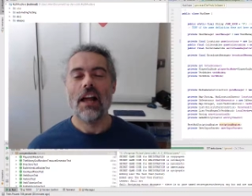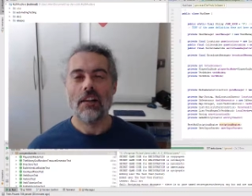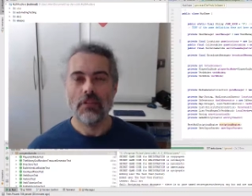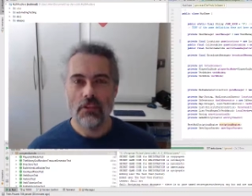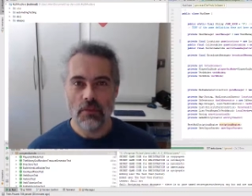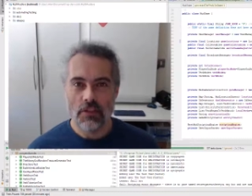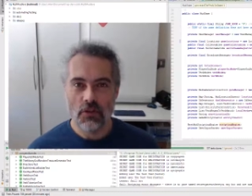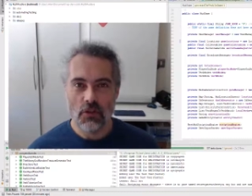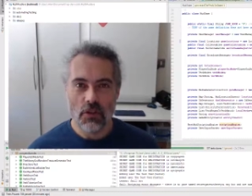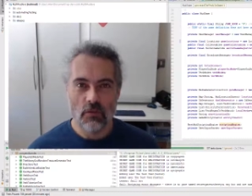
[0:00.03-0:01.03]
I'm just about to
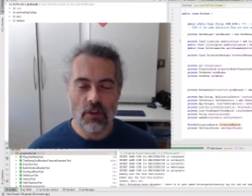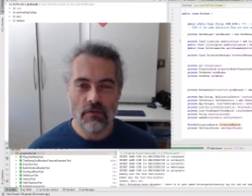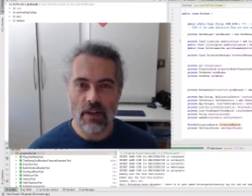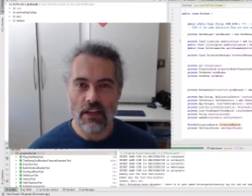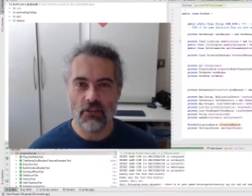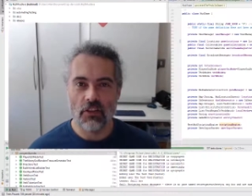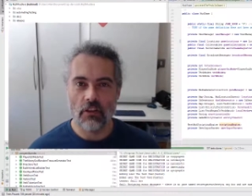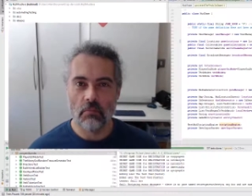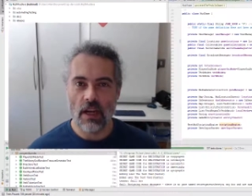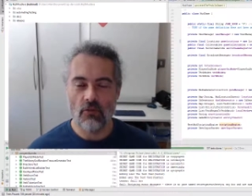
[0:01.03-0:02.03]
do some refactoring
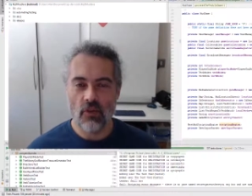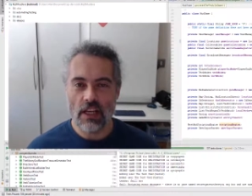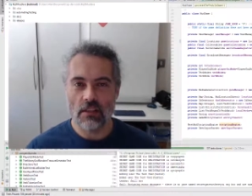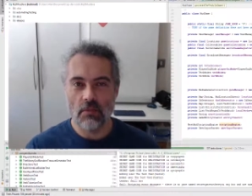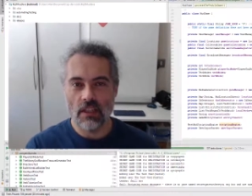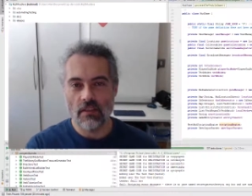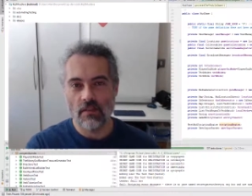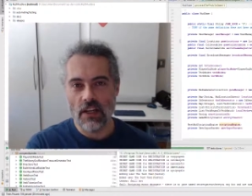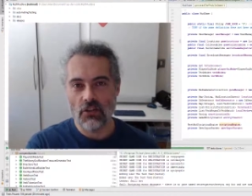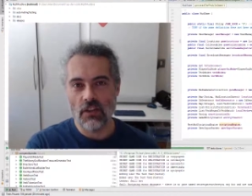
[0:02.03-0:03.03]
of my RestMud
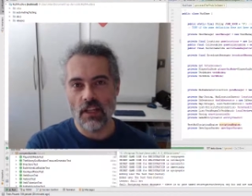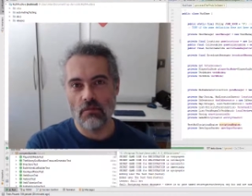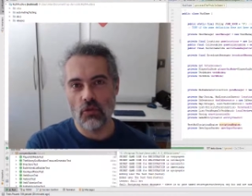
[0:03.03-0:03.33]
adventure game,